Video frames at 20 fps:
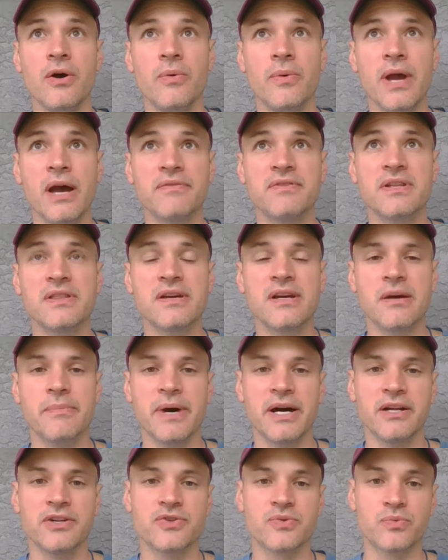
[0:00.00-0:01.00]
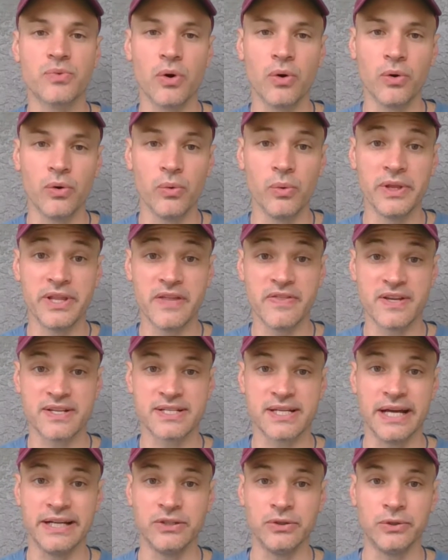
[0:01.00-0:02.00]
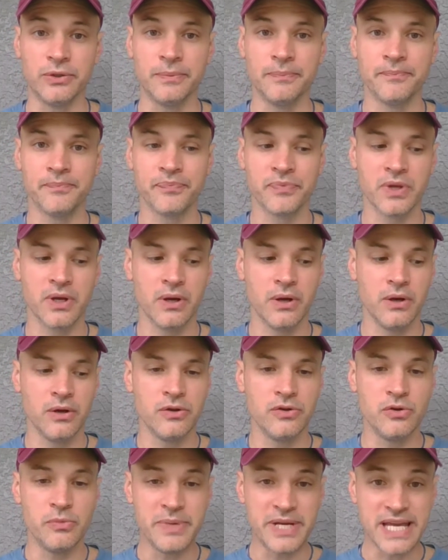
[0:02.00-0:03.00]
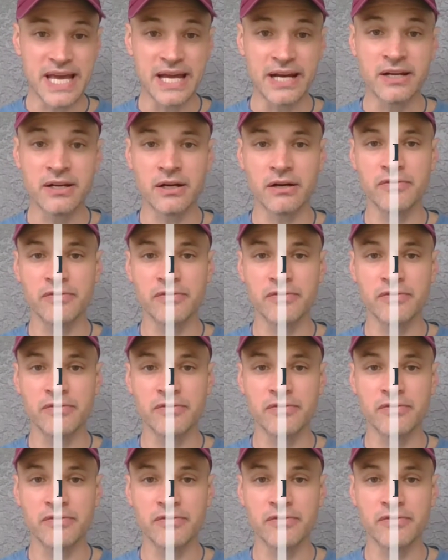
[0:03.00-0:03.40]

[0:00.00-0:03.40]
we have to think about its role within the cycle. You begin, of